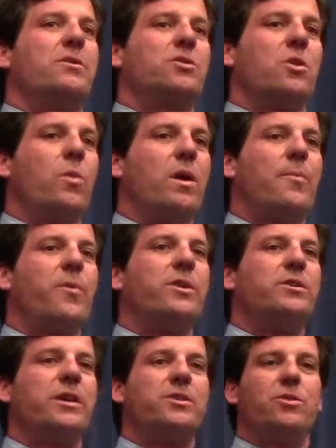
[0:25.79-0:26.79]
So we
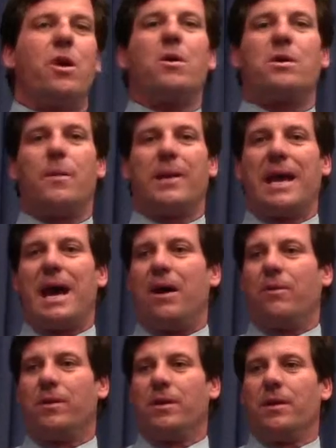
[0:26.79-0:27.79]
appreciate you all coming
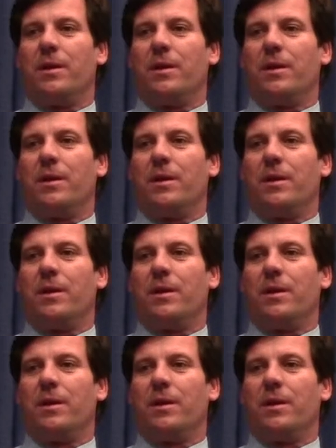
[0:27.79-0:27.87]
out.